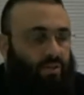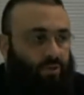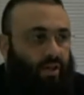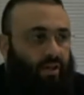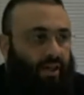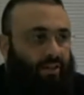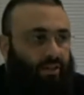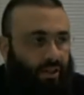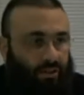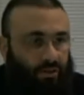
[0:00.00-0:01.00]
strong
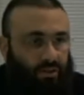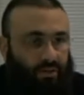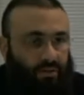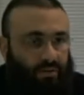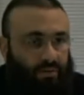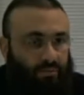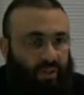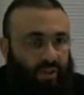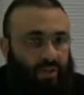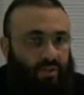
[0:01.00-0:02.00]
ideology,
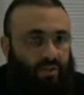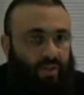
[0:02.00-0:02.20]
because